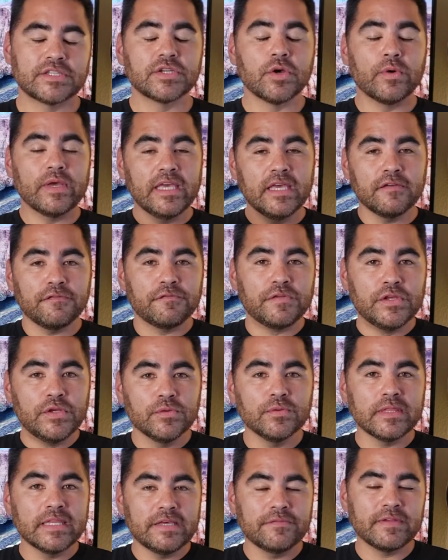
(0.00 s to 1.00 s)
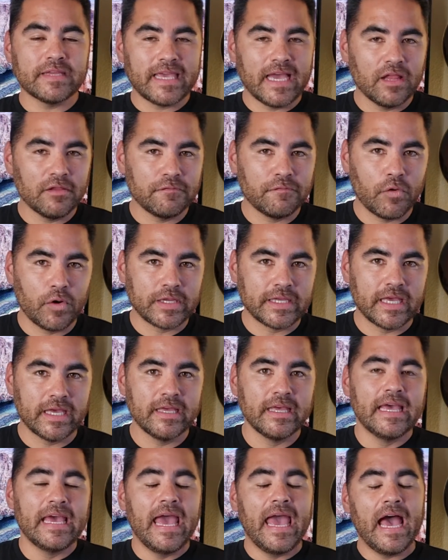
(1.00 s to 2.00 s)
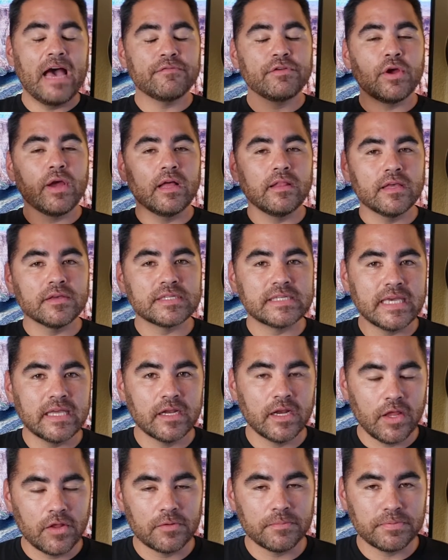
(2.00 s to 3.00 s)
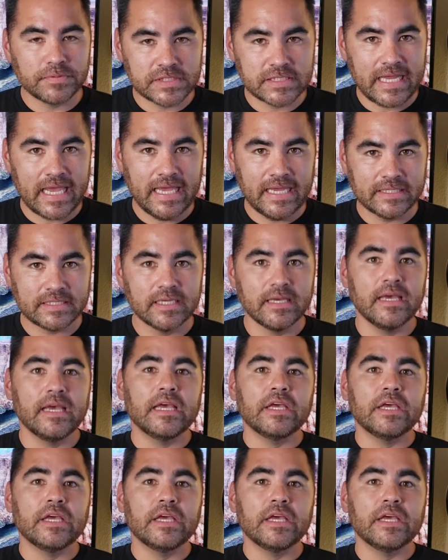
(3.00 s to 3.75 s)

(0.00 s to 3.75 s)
so if you live in California, have your LLC in another state,